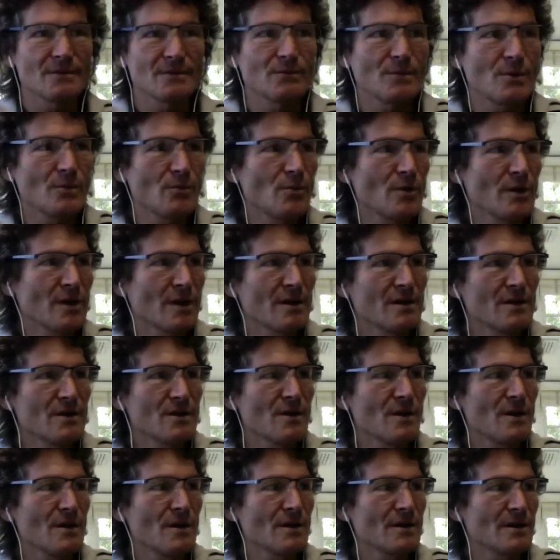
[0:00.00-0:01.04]
what can you
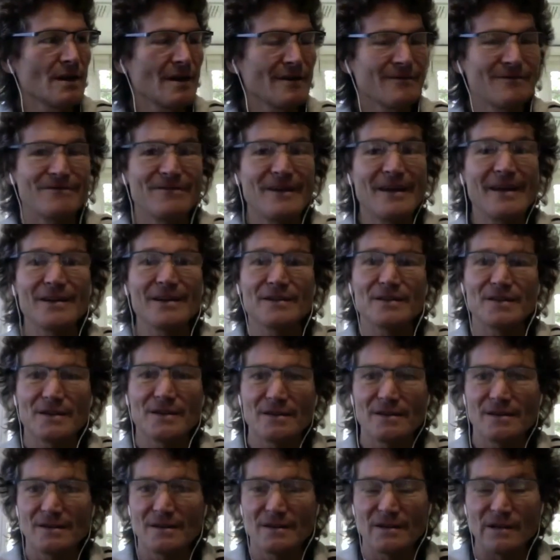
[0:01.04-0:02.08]
call it,
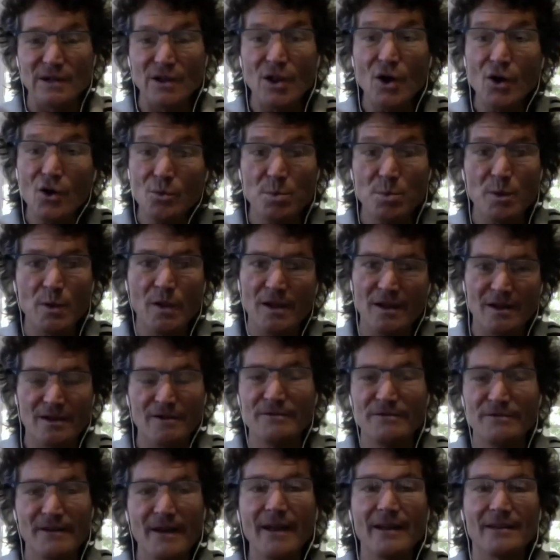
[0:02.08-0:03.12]
global
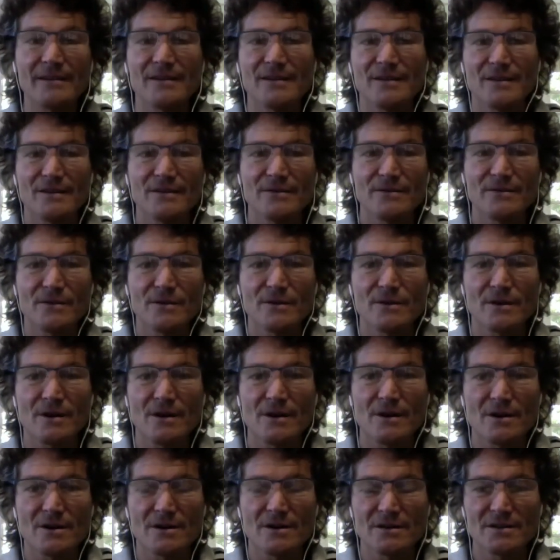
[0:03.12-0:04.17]
event for
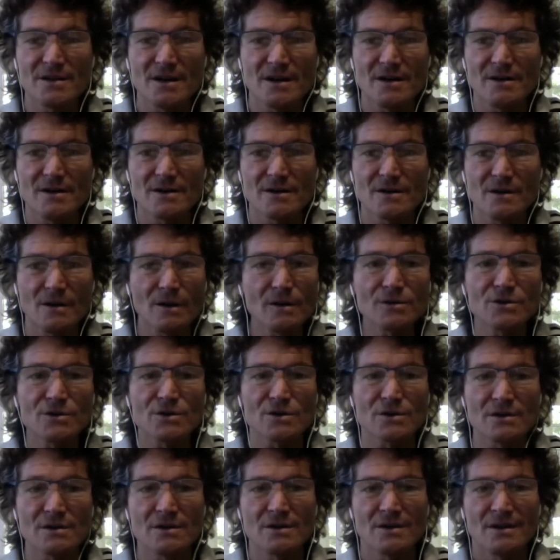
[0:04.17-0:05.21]
our entire
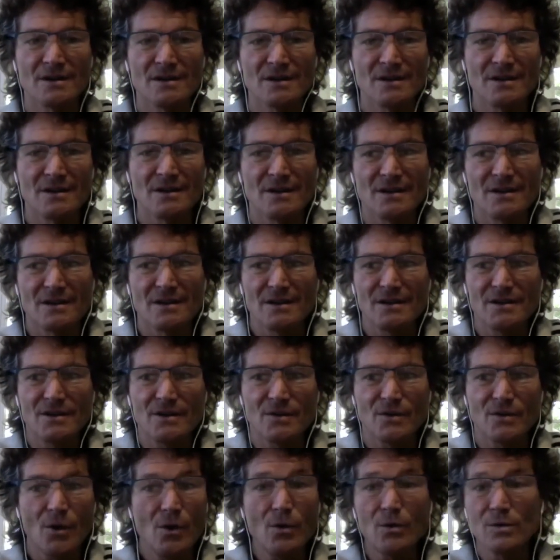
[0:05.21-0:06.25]
culture.
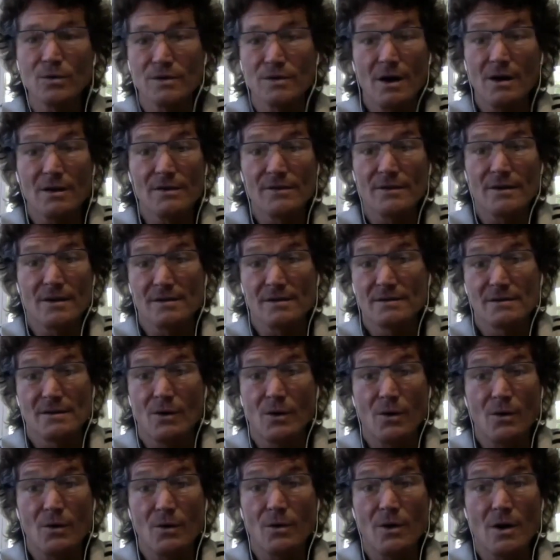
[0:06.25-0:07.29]
The
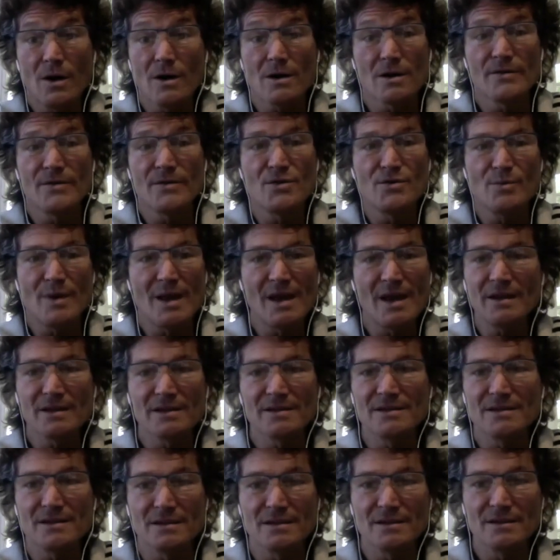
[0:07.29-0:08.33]
whole heart of
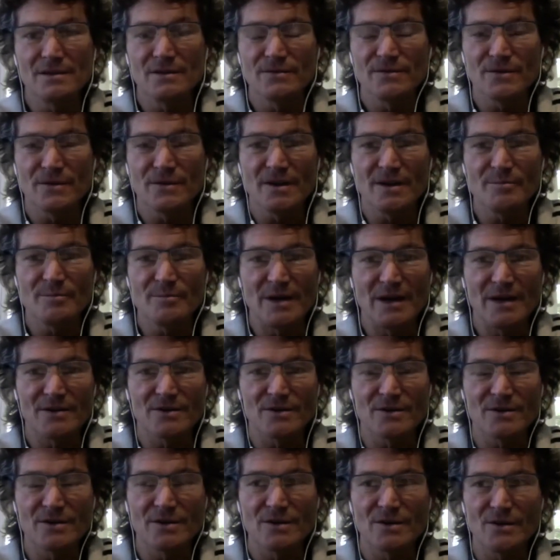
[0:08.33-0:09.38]
humanity, and for that
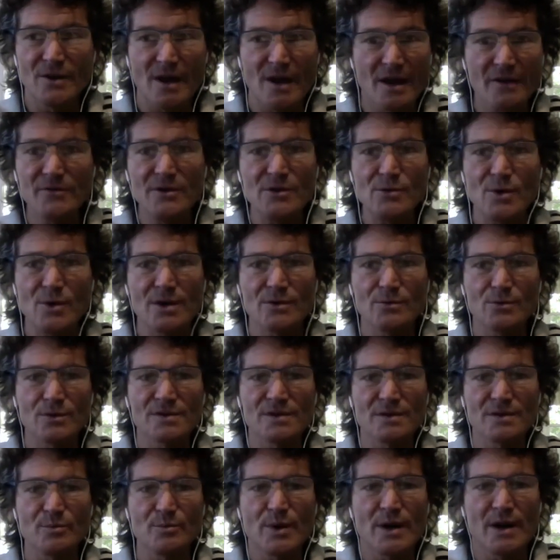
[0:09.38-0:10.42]
matter, everyone
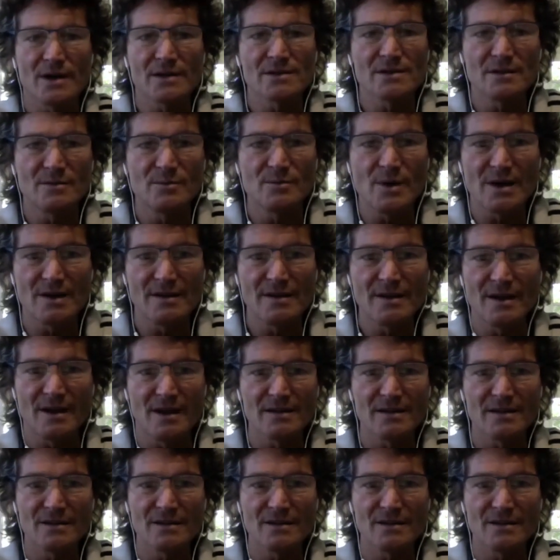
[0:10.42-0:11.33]
was impacted by that,